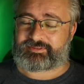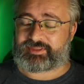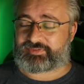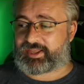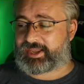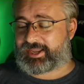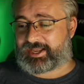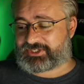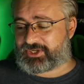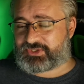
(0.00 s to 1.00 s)
that they
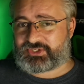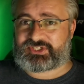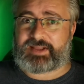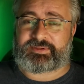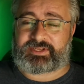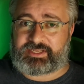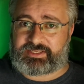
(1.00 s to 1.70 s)
are so stubbornly